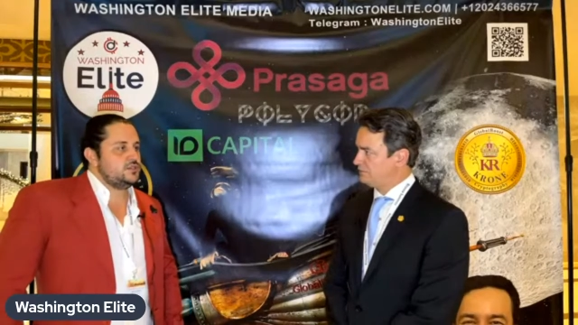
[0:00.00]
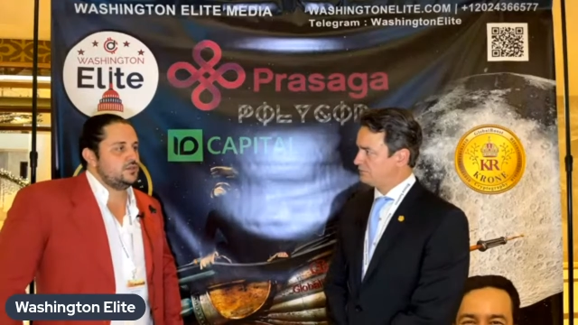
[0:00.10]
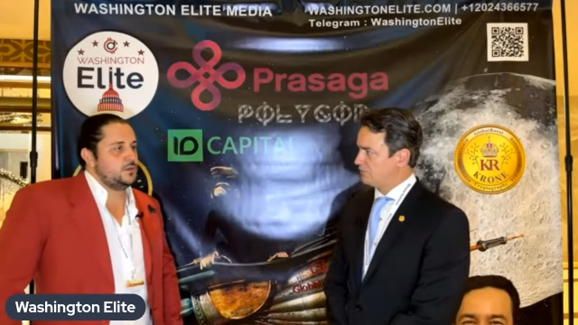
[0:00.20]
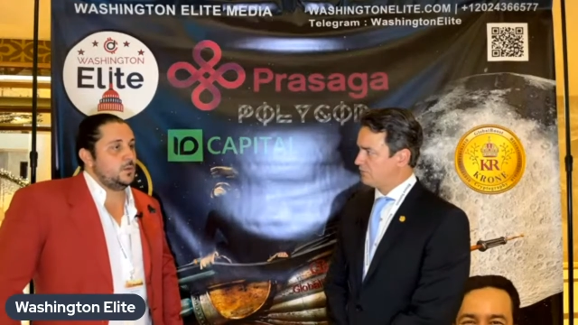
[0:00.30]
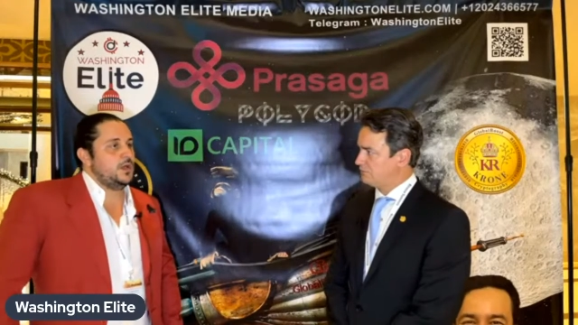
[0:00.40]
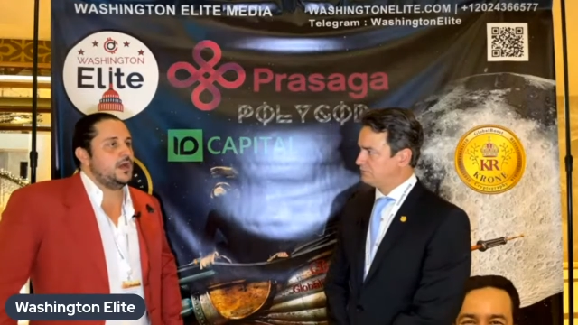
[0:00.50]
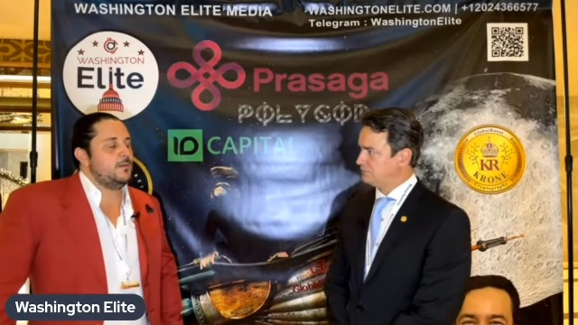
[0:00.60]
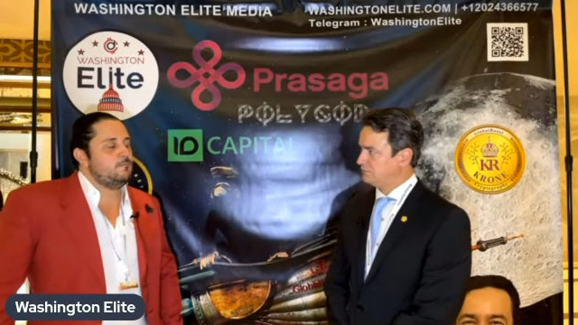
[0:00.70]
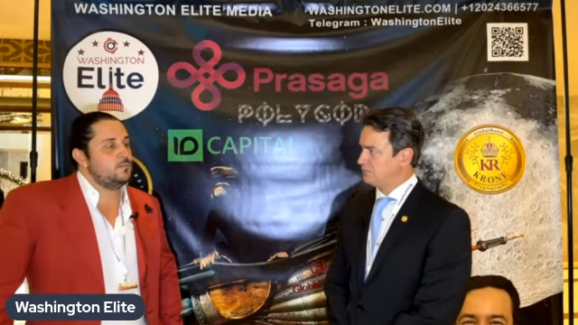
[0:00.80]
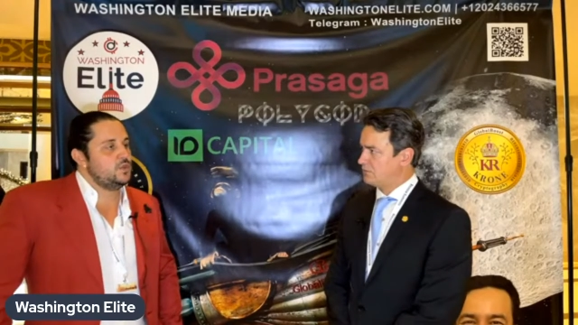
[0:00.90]
Speaker 1: to um,
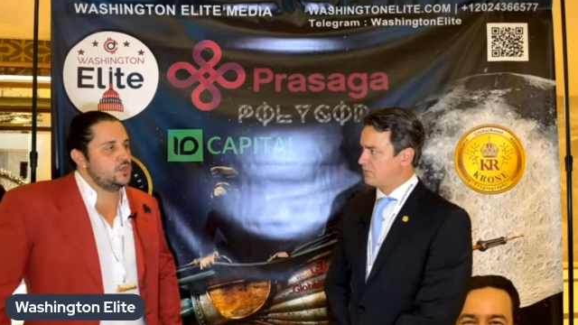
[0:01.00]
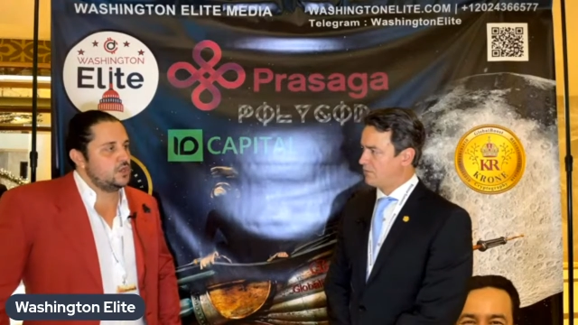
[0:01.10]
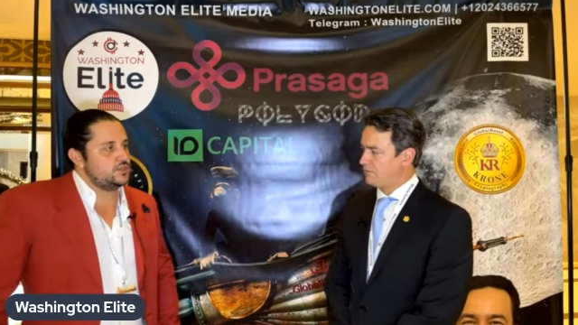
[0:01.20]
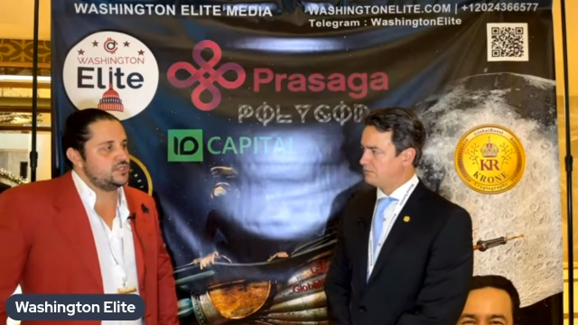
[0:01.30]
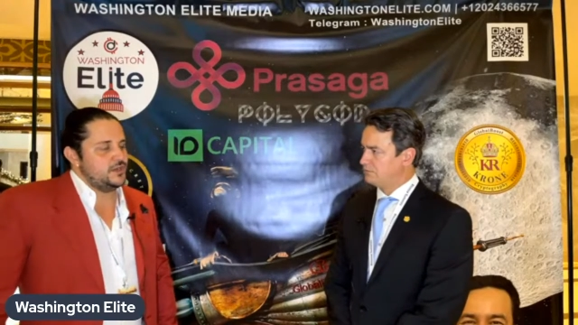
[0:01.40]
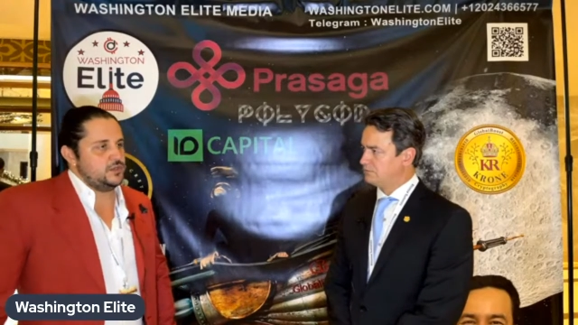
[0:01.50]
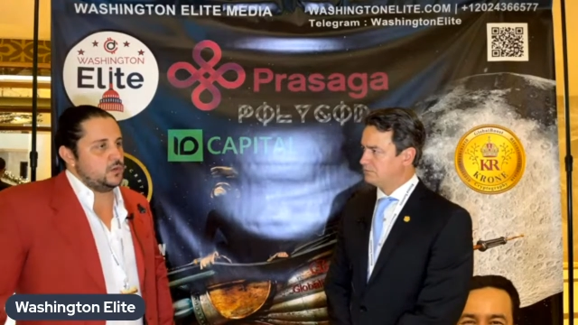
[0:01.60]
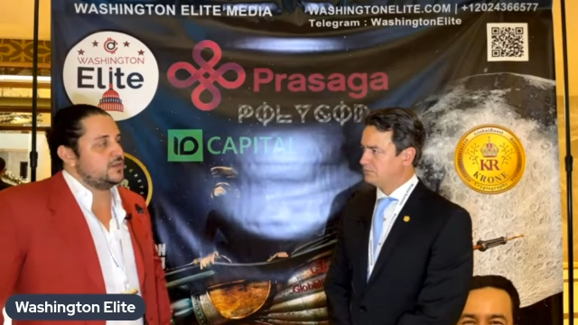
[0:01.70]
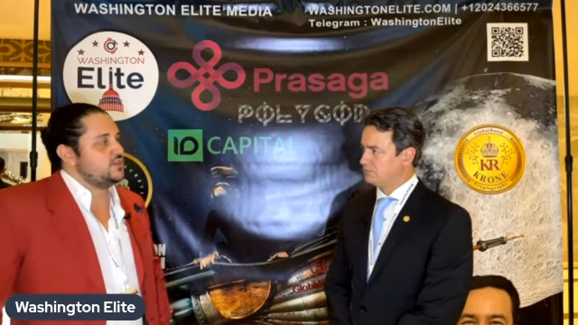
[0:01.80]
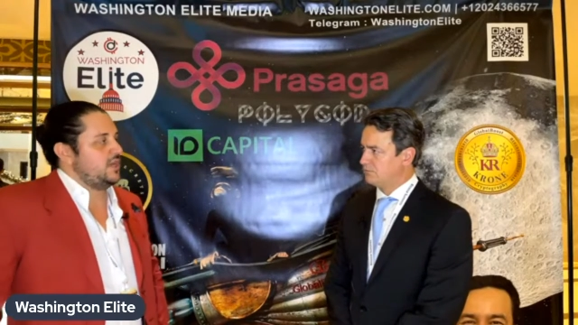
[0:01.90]
launch our
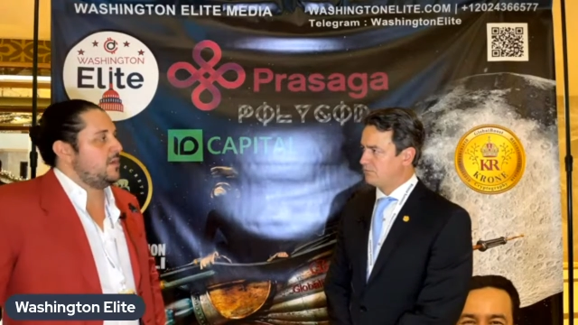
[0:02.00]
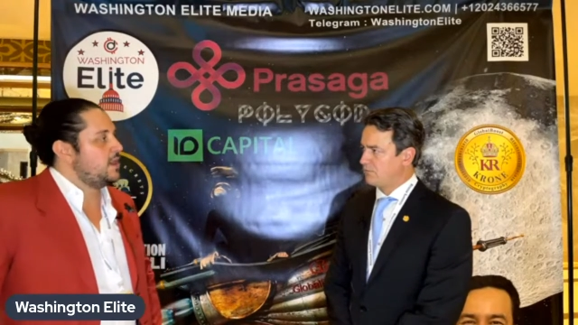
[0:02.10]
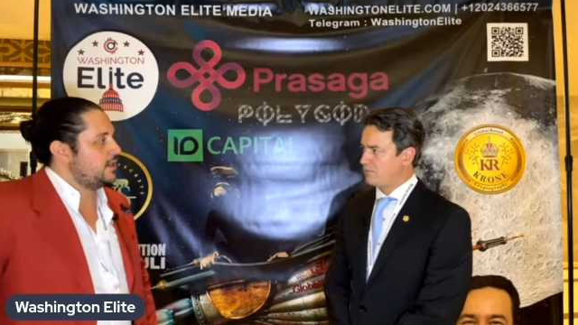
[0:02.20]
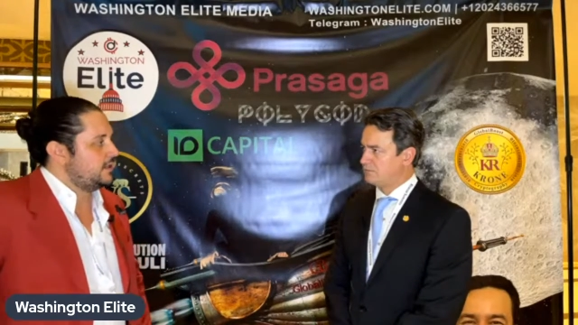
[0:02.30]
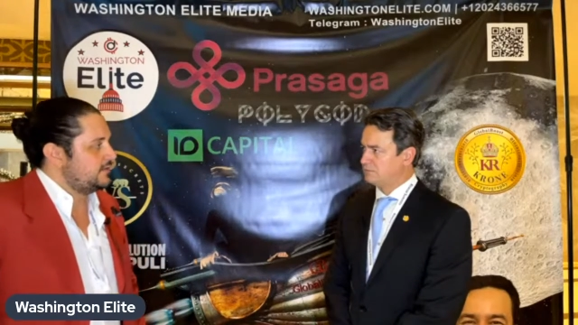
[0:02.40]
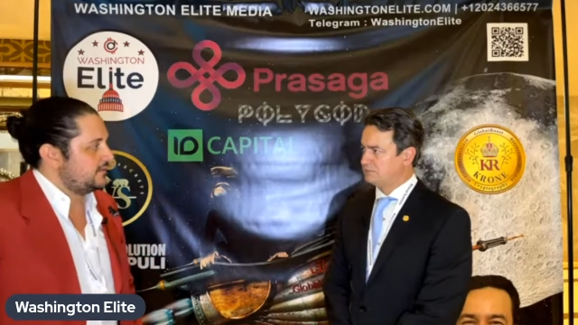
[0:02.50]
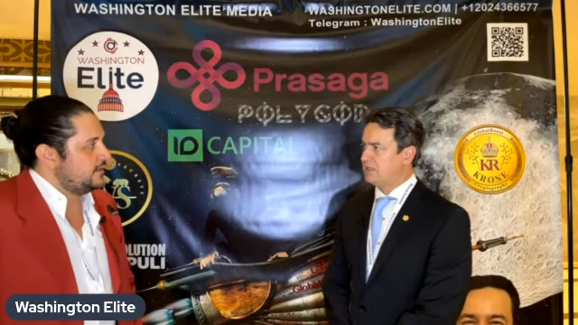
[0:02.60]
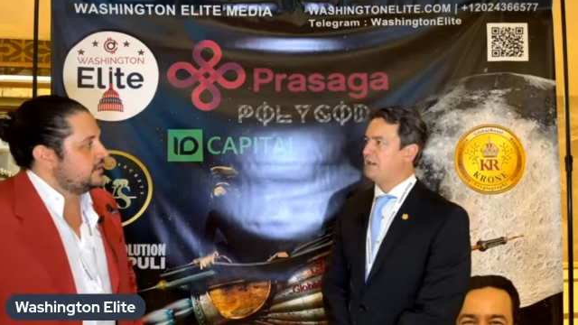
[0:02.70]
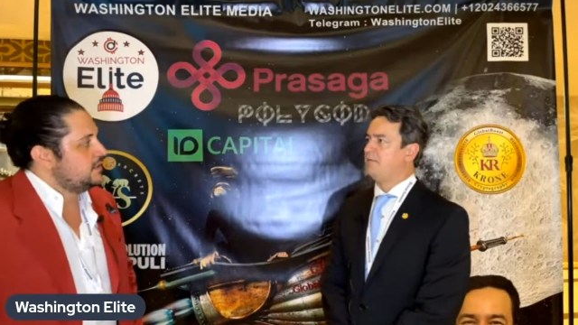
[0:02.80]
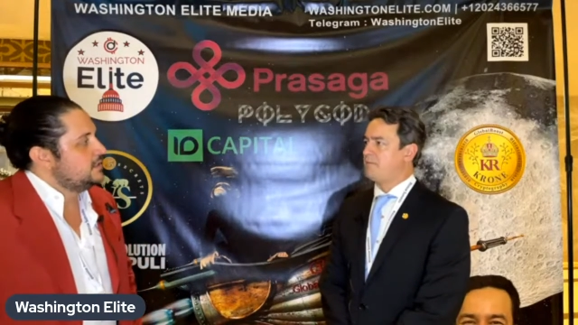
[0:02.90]
token to the market.
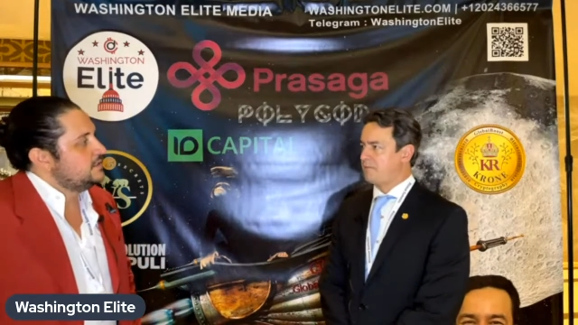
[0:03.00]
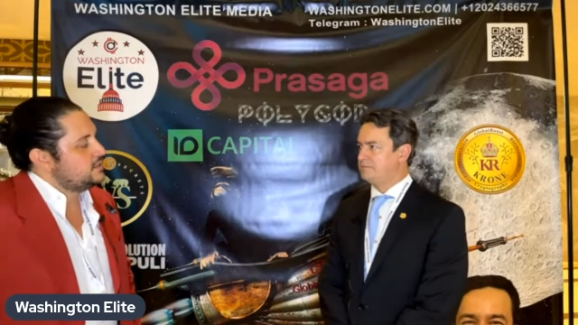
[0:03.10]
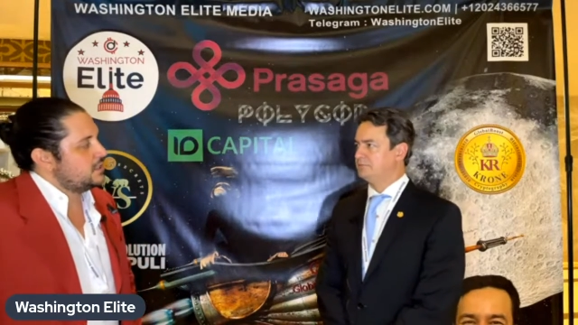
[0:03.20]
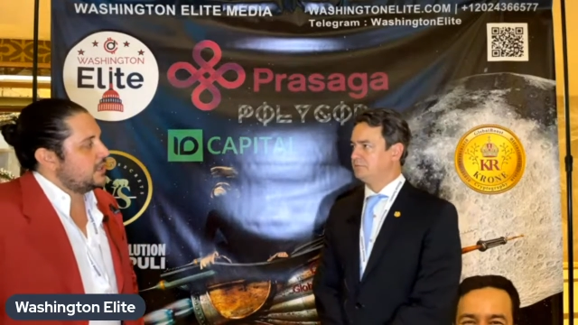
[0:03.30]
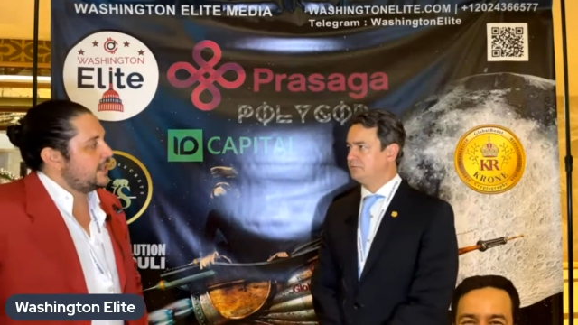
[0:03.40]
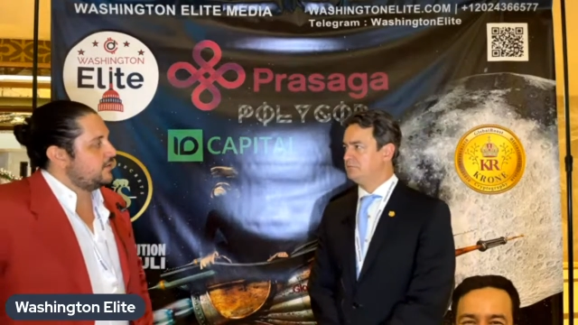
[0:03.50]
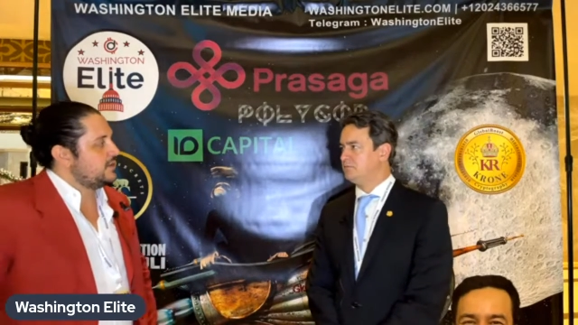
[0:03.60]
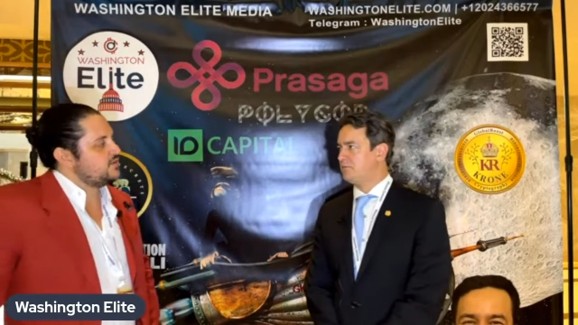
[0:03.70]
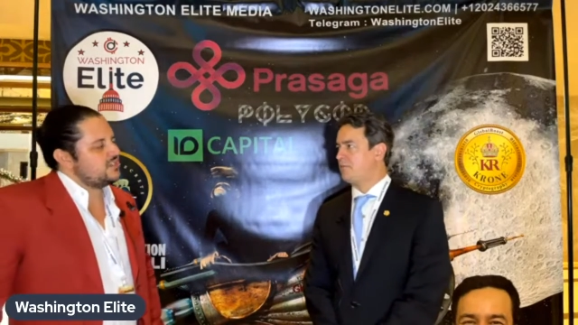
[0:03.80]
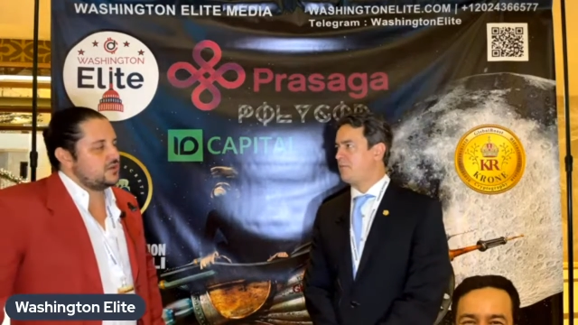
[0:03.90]
Uh-huh. So like we're
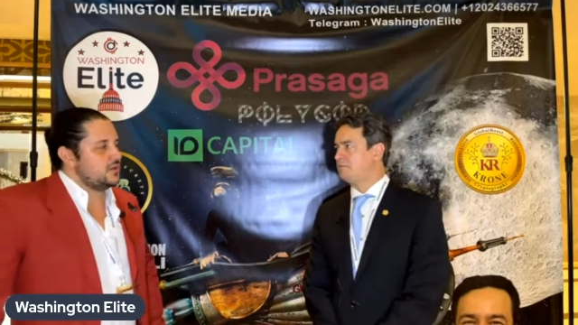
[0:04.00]
just